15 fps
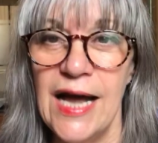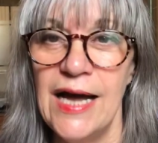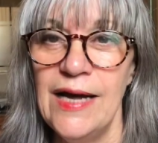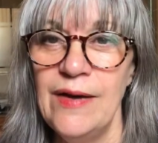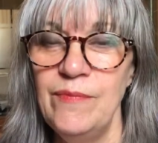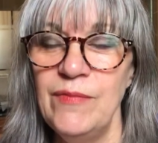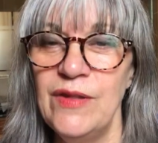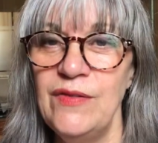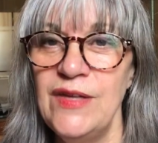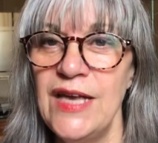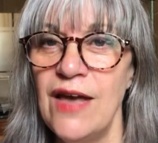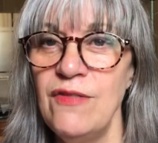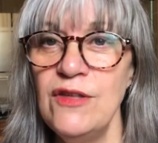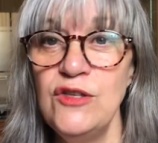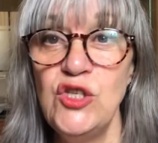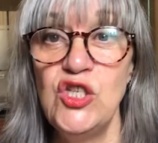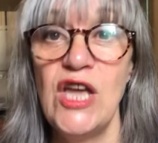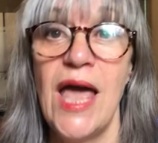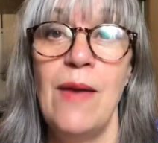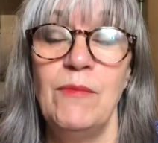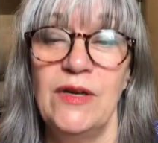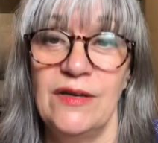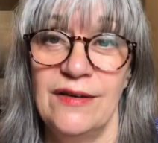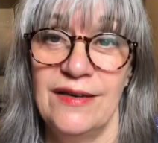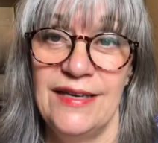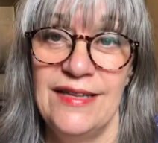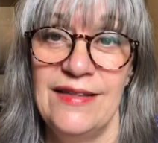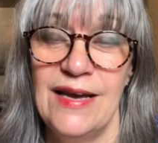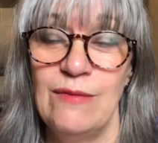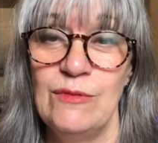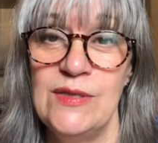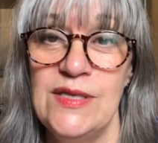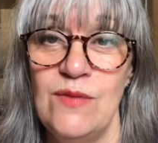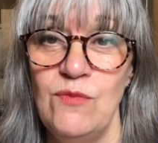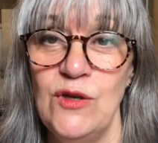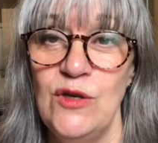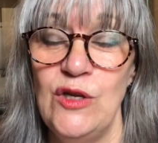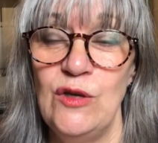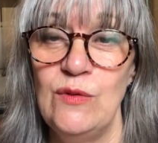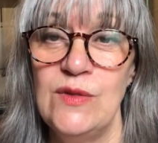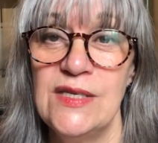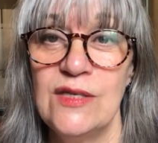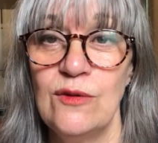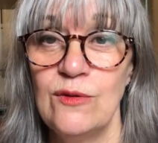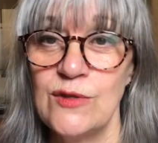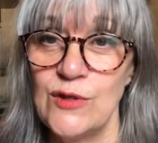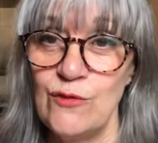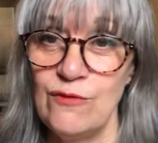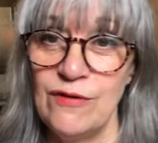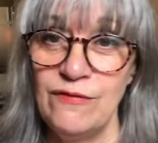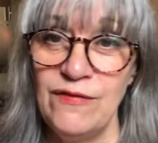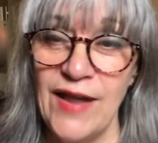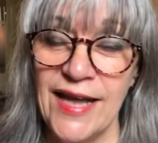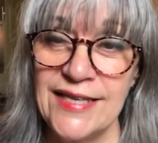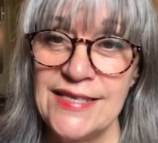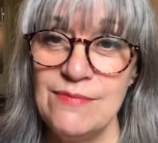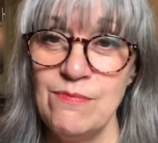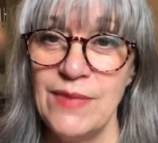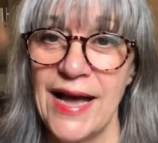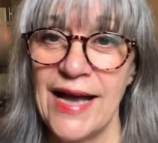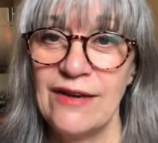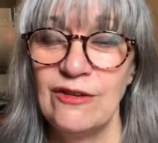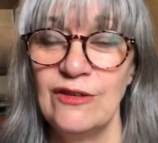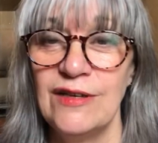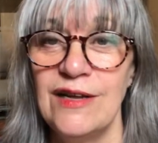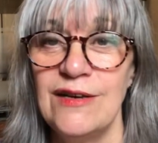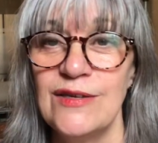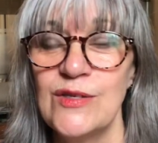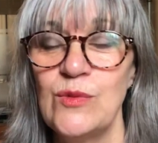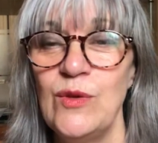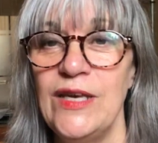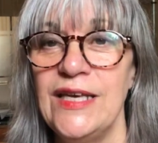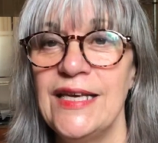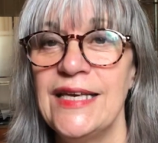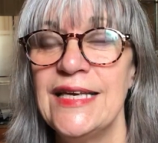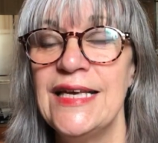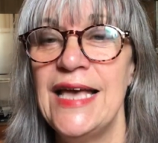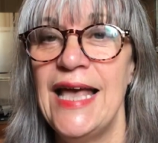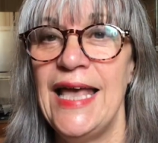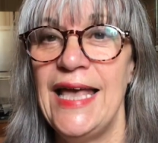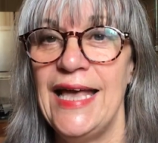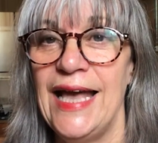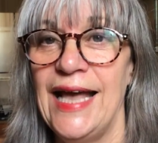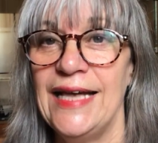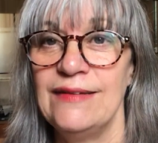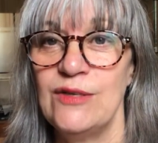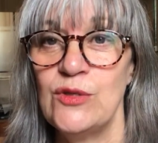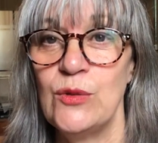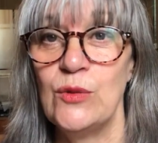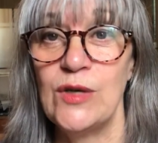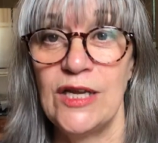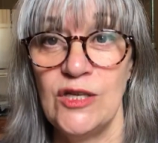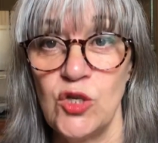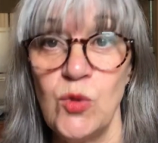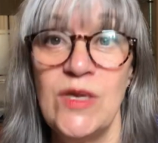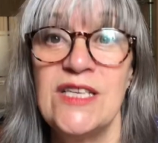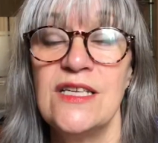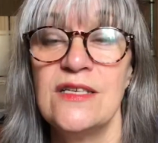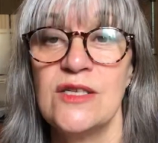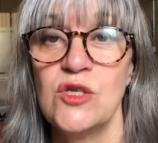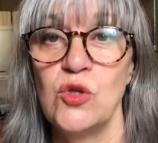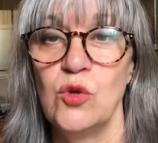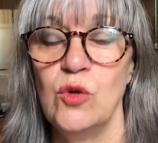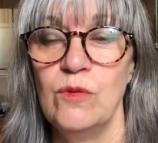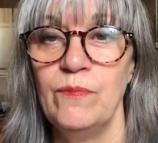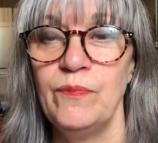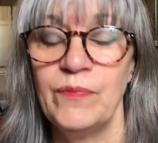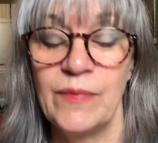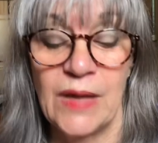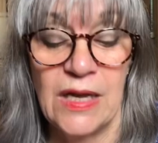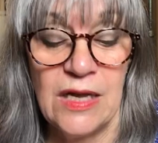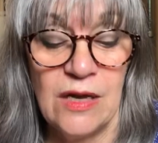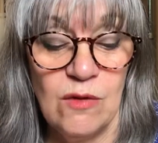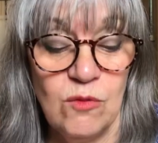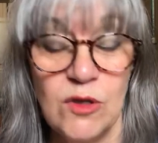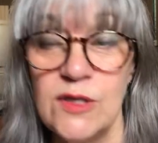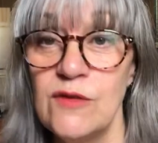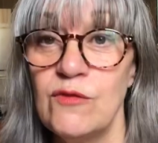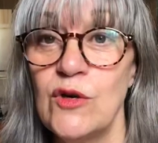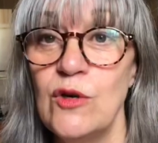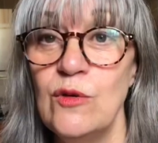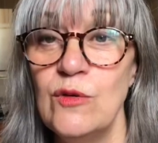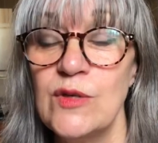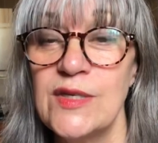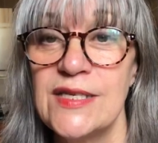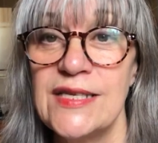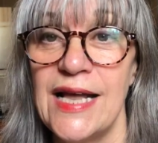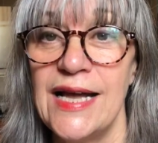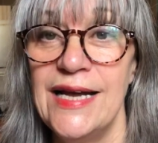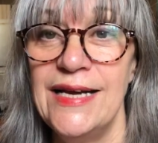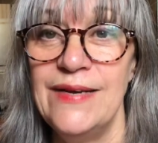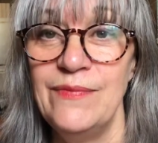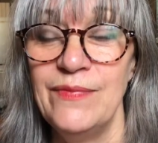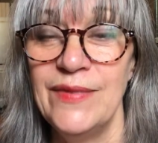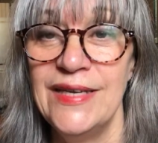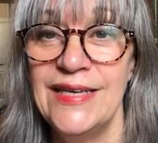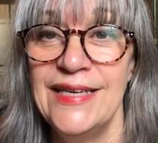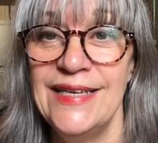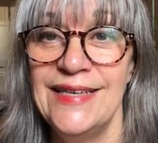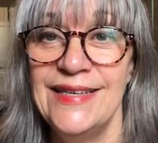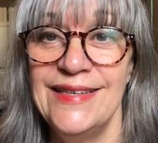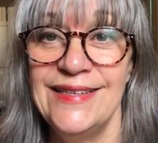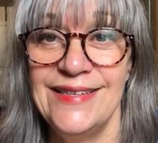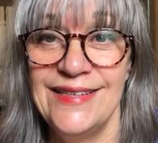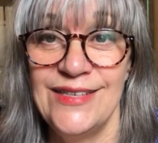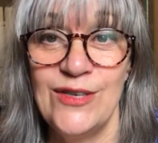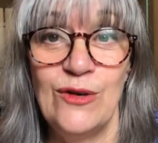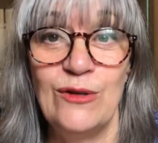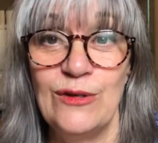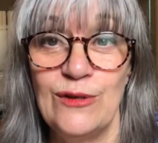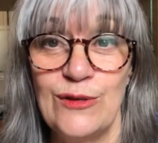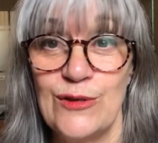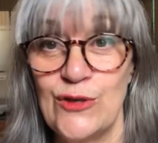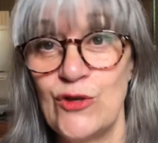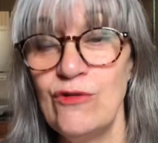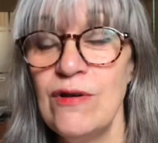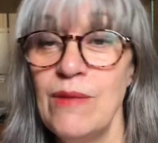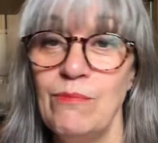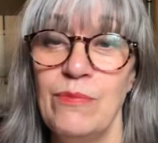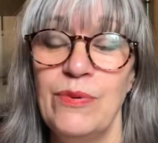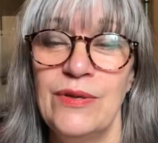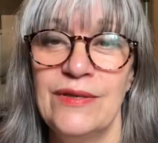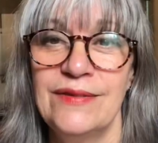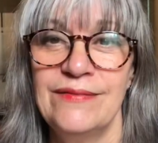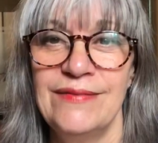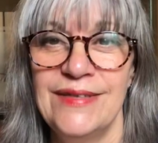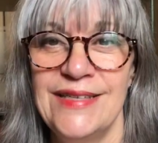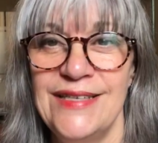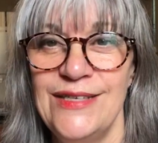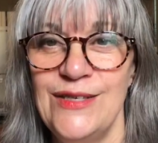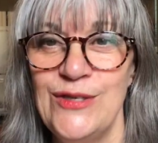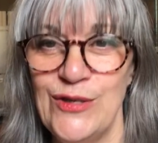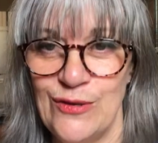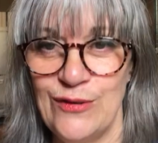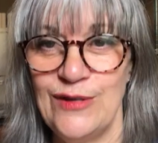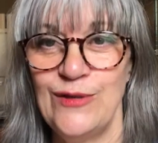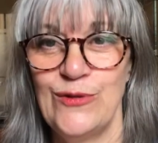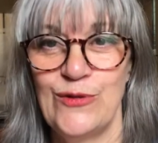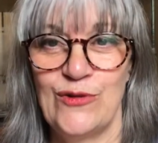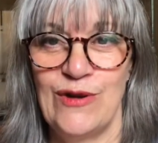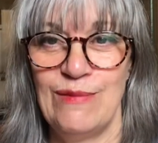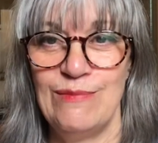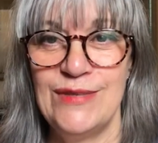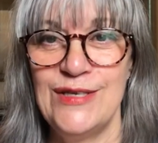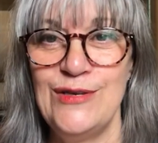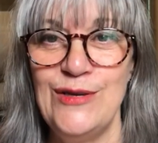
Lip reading: The other Gemini that was in the news, and also reflecting back on last week and talking Twitter storm, was of course Donald Trump. Donald Trump's